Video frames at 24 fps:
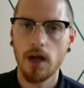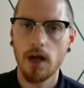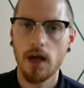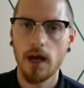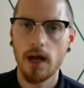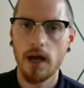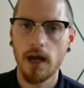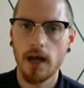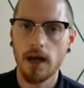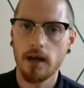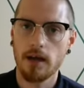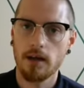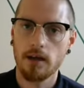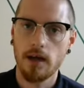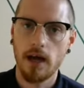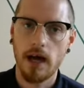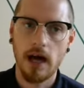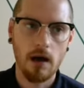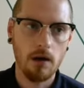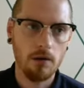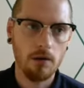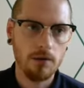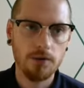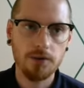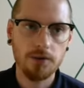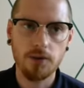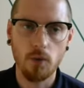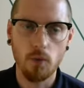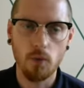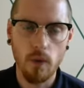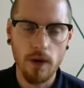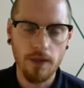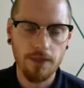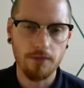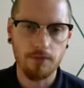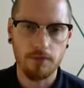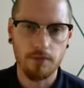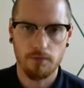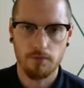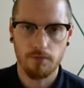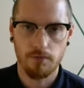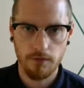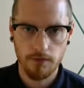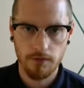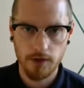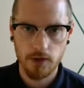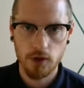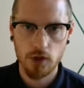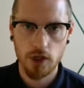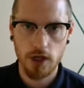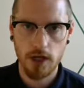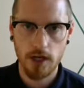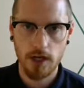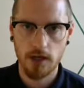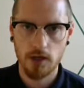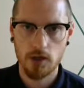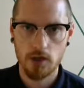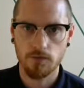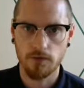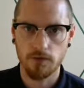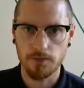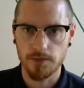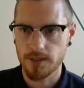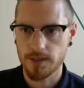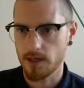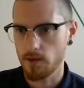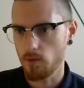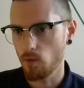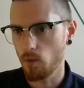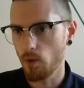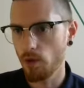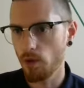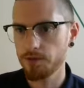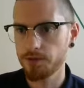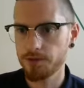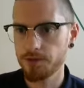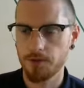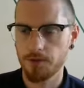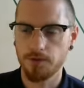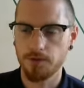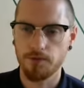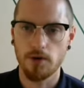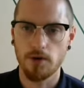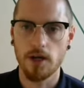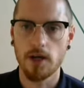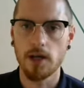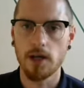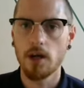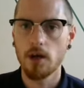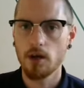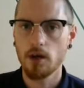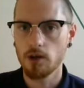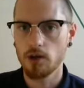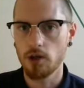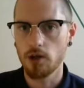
how does the width of a river change from site 1 to 3?